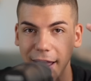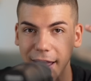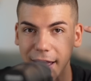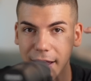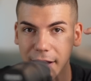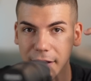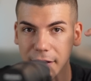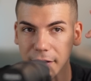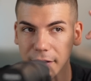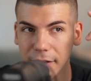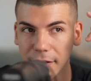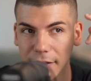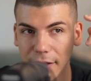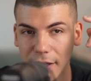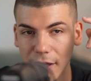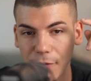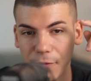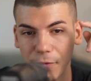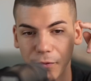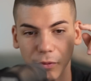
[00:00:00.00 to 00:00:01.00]
and
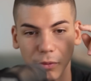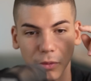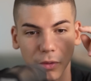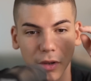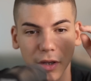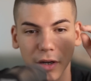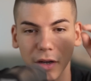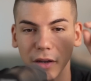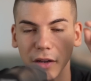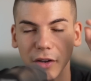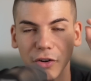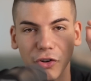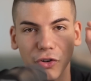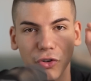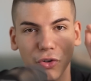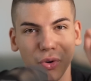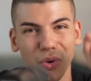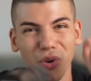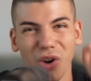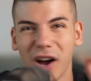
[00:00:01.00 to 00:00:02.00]
if literally
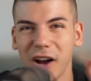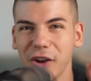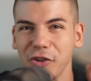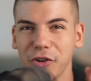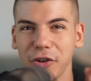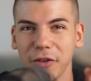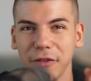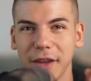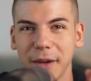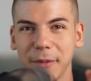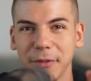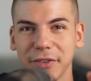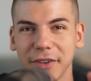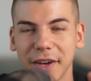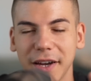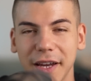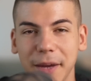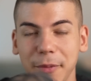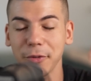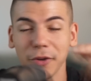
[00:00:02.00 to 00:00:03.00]
just 200 of them
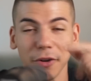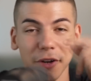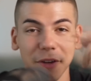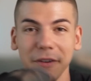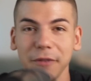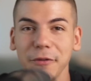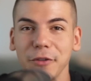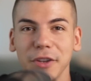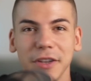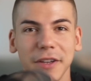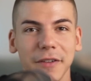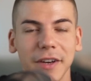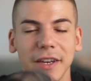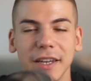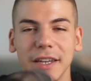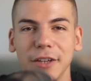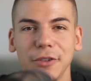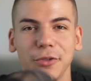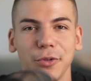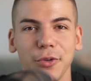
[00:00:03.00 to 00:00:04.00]
sign up, you don't
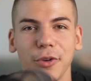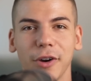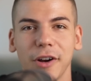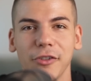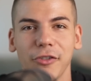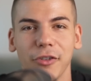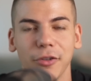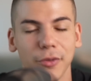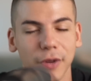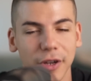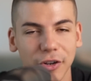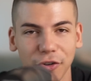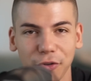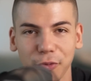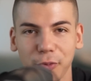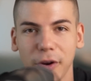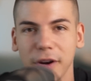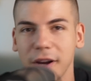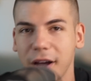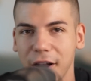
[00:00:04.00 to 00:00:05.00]
even need 200, you need
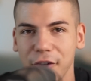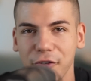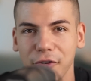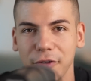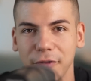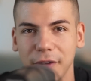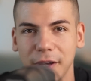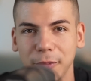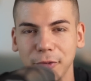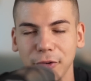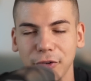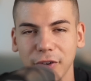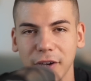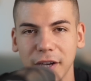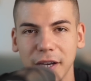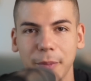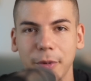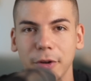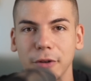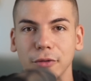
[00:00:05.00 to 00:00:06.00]
just 100 of them to
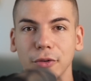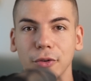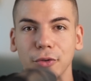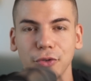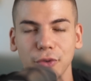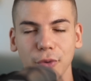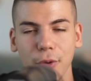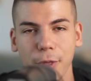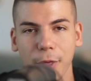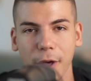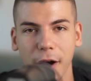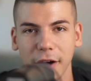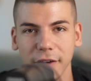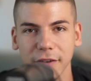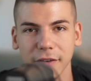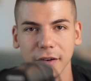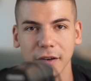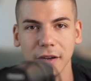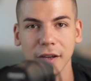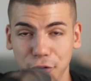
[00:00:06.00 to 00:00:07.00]
sign up out of those
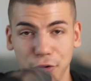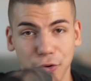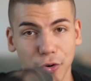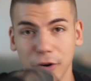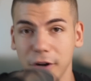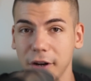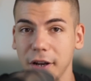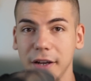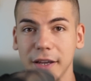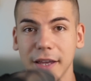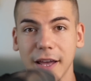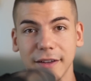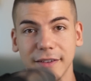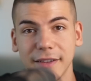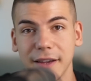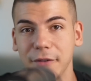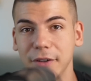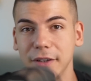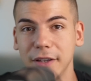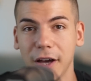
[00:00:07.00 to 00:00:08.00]
2,000, you're gonna get
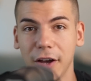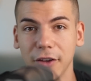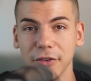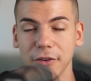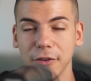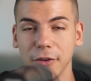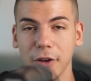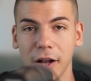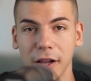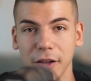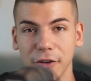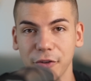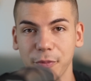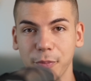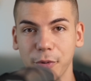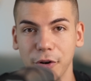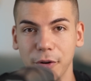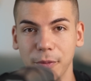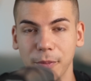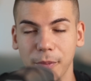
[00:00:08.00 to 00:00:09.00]
$7,000
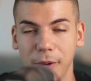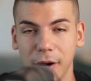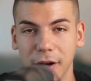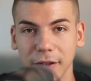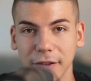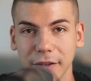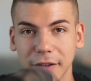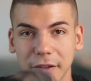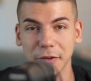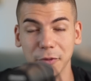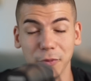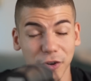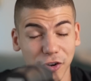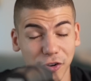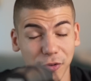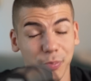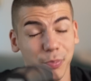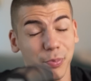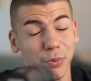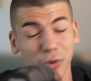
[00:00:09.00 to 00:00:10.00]
per month, which
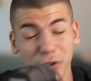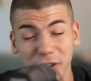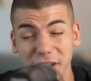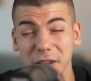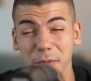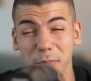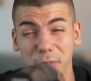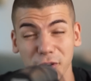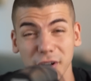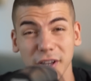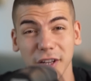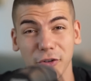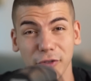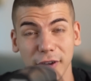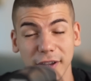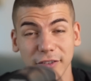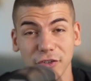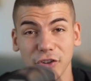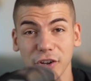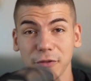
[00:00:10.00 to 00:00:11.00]
is pretty
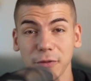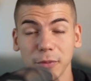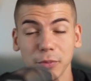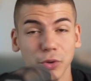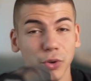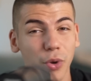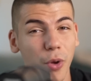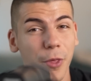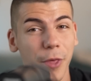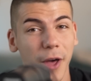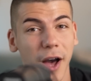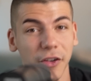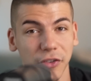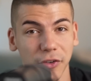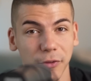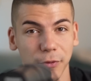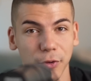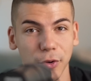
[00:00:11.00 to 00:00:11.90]
crazy, just from 2,000